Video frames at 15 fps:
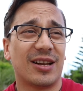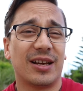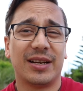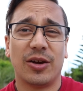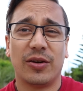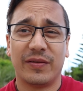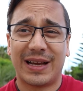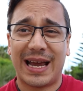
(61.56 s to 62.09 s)

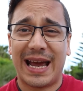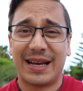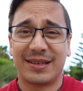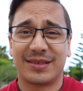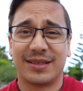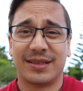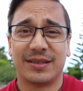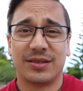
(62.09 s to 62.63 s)
slightly
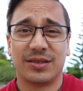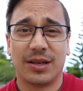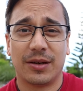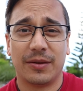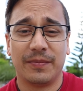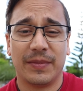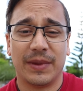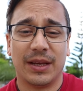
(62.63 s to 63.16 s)
overcast.
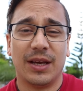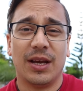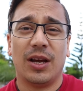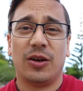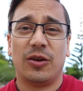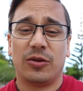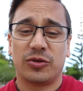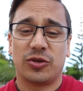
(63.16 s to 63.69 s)
So
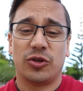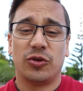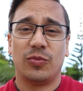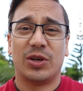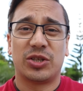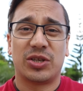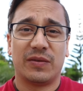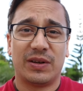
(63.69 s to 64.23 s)
not too
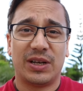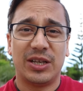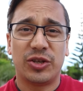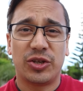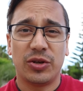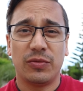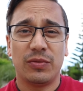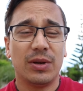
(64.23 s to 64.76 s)
much of an
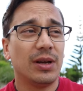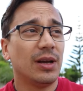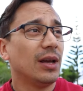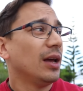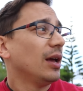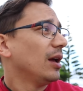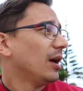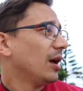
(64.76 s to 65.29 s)
issue.
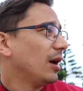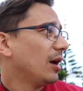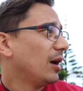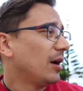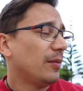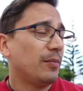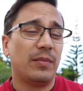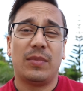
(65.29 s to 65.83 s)

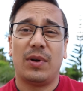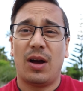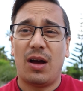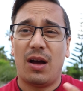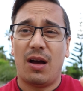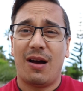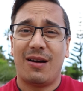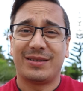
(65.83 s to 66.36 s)

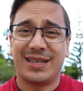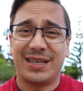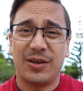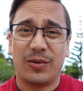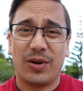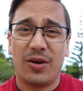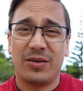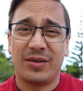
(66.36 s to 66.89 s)
I'll take
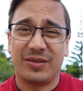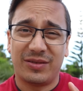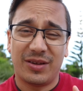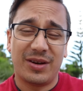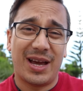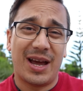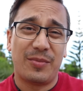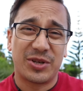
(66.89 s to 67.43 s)
you along.
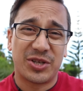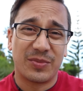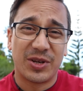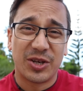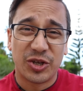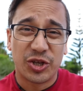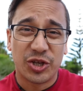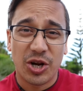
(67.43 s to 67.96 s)
Don't know how much I'm
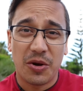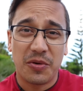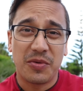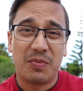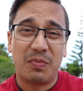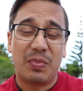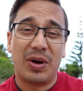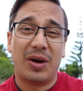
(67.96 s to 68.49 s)
going to show,
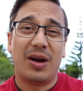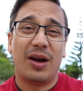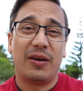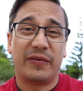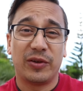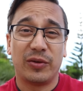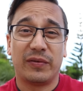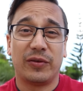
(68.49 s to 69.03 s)
but a
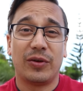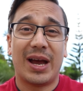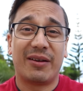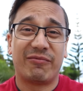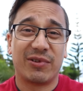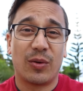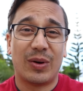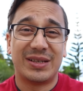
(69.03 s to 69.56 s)
few of you
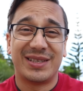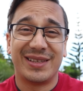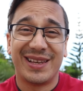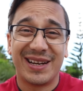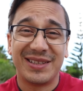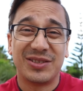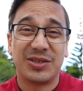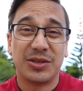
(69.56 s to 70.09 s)
have requested
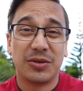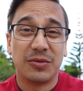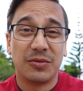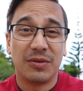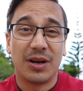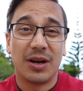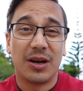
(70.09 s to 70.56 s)
that I do